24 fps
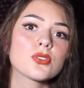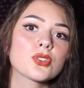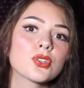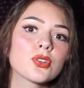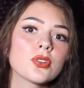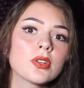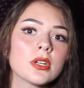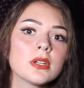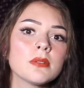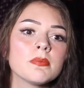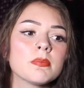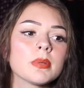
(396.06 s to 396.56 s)

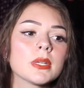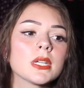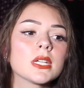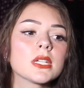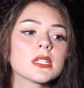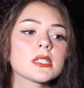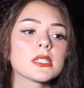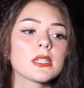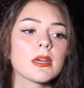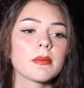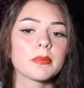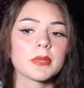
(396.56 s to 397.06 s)
shouldn't be
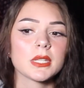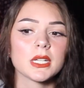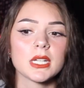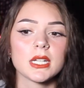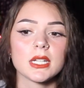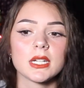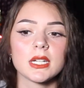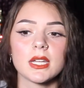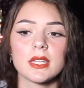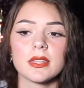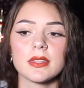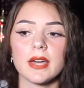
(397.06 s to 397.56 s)

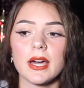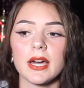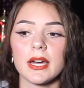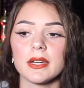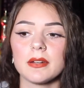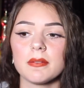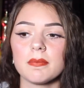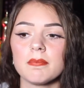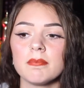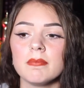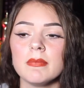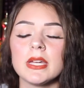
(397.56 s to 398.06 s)
something
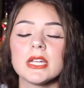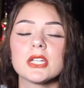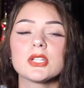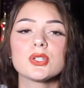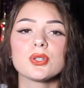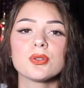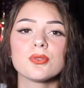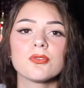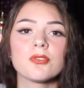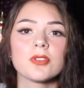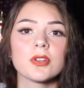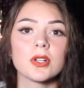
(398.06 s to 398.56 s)
that makes
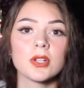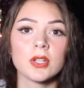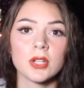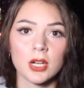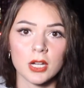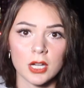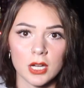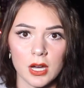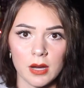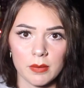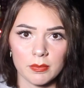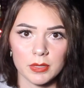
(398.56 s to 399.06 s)
you feel
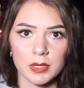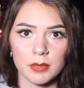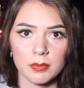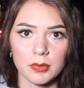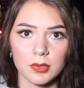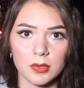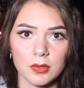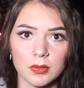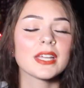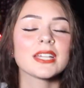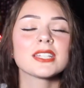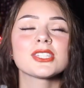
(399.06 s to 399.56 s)

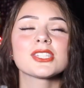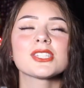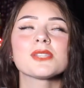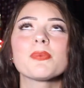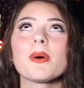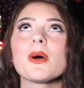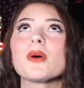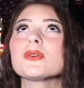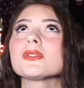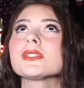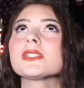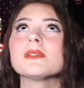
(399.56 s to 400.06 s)
uncomfortable. It's
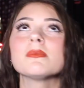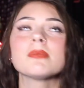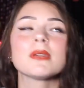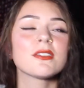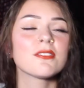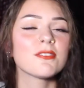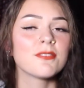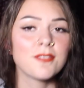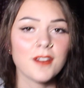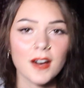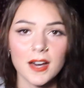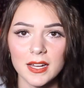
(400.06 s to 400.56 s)
supposed to be
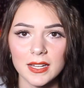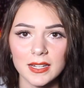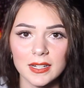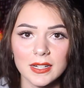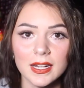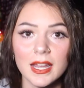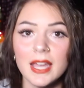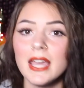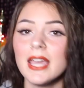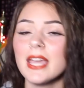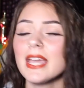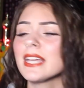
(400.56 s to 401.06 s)

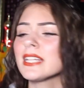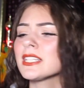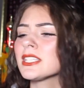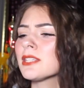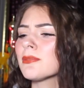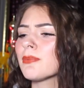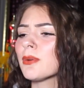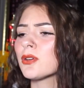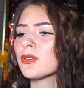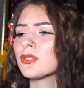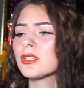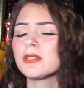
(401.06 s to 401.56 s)
fun. It's
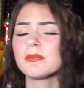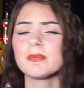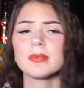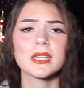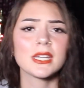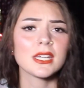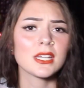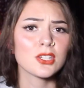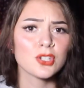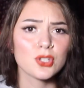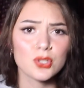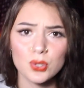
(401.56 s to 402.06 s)
supposed to
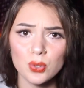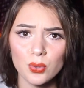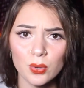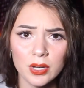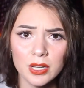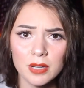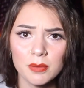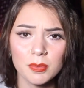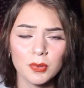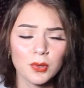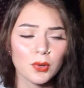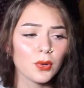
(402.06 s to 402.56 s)
be
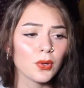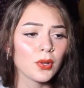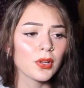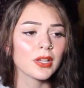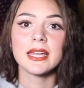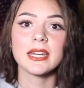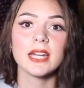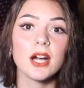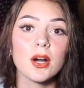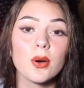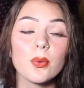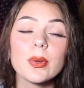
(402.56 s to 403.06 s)
enjoyable. I
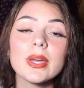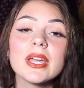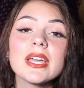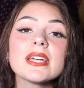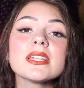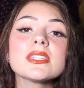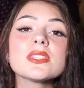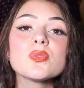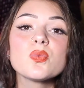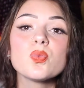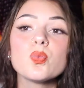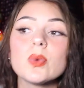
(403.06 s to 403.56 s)
know,
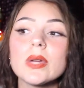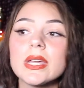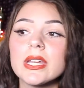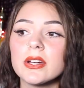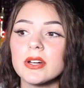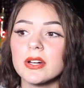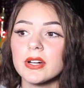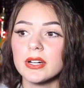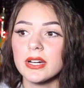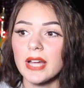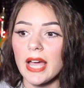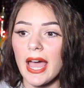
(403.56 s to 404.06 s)
it's
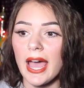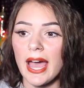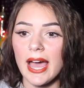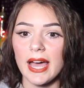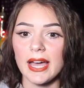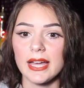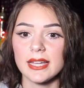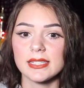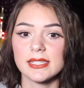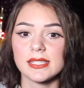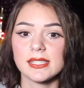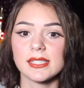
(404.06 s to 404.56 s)
weird
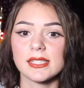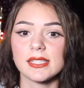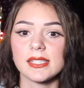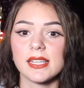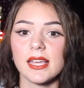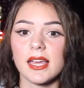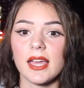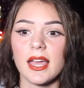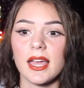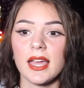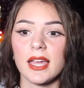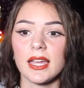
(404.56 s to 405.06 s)
as
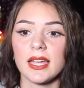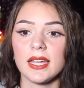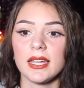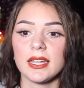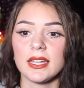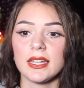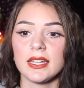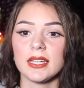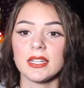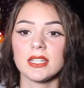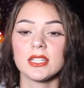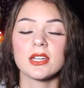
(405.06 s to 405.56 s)

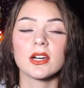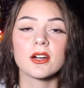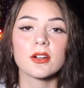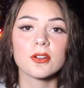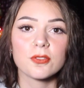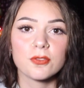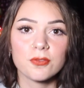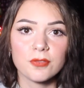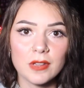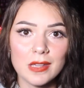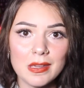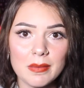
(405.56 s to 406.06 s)
a young
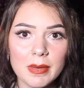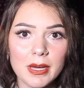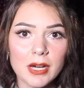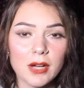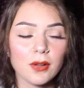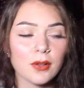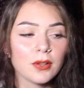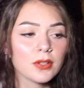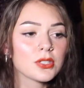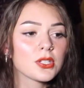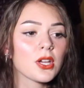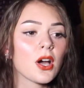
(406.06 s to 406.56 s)

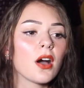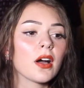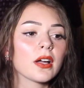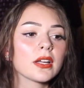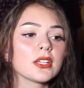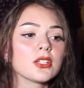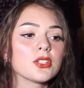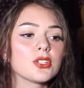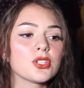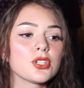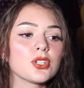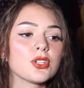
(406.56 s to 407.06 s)
female
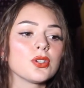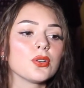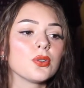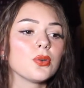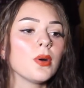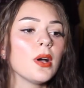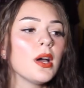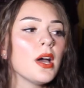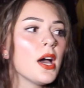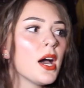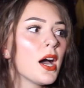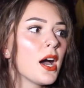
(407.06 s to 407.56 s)
talking
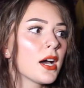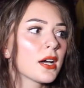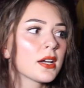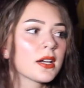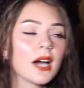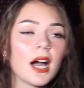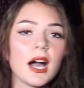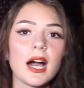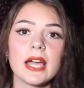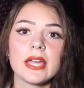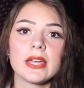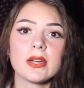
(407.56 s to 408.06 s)
to a
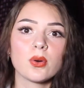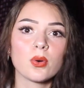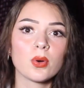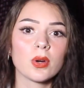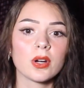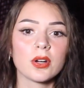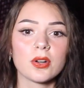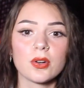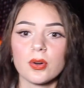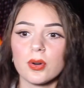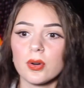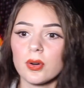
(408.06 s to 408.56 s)
guy
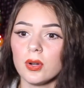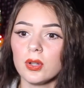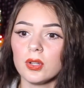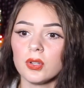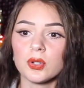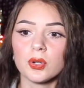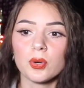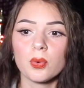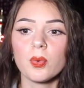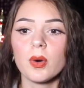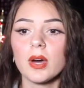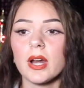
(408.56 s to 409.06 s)
or a girl
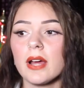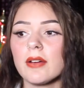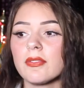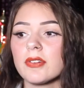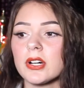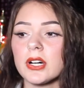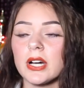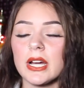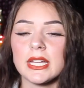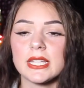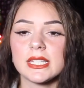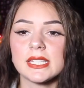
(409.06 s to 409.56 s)
or
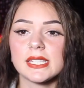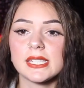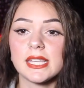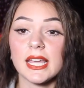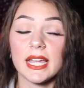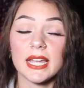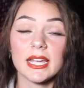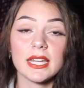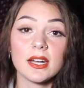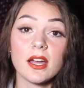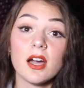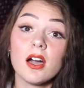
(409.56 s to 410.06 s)
whatever and
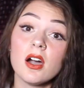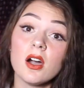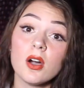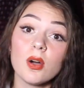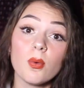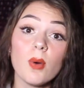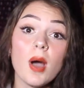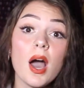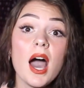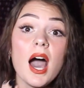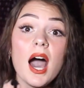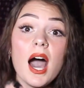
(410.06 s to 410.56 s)
saying,
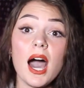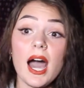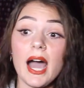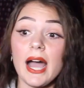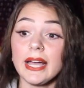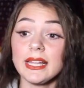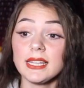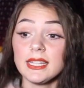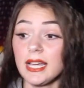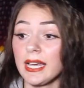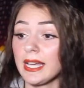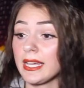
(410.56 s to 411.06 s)
oh,
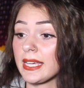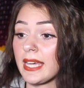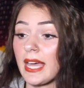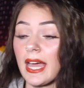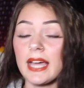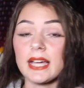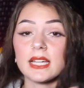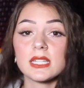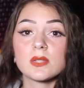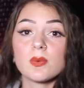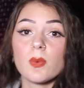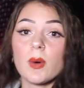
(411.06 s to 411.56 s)
I like
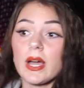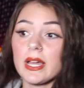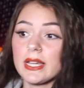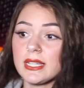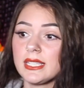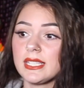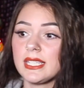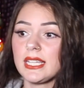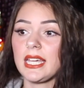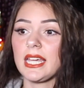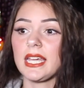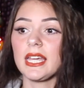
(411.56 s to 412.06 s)

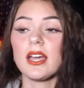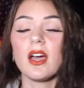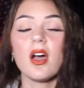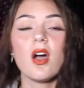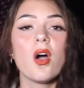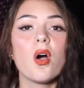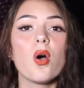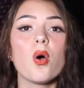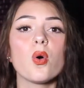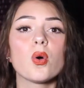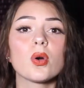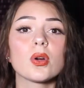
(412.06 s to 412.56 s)
XYZ,
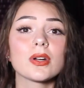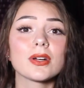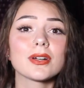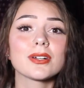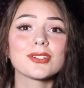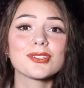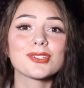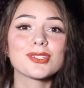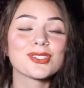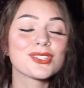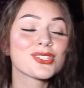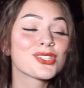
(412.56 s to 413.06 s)

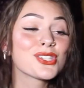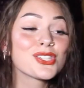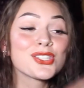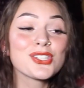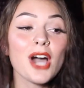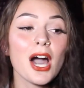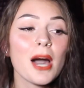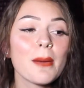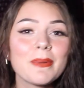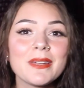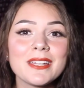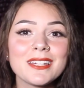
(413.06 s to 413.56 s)
or
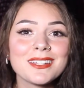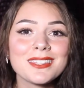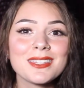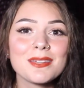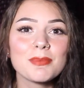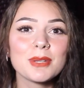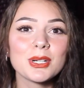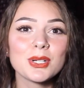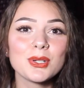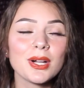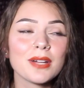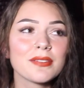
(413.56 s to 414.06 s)
stopping in
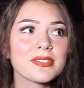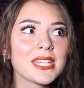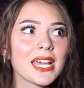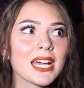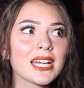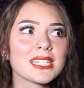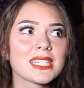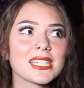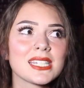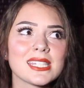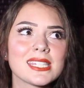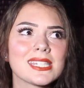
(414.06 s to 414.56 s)
the middle of
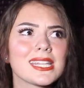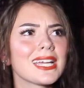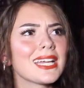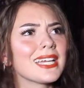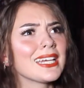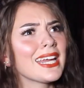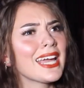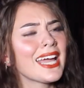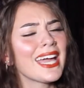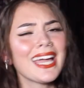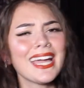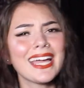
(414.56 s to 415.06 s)
sex and
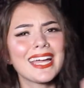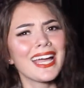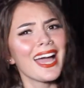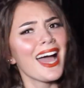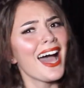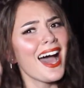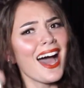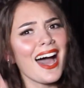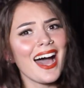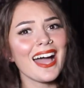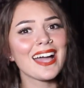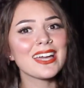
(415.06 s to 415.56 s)
saying, hey,
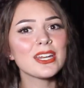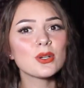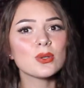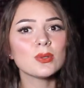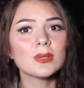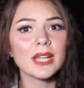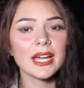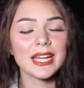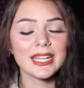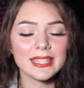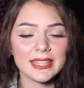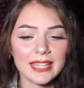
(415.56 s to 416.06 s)
I
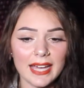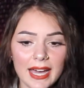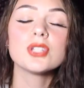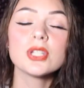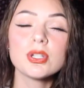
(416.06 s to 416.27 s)
don't like that.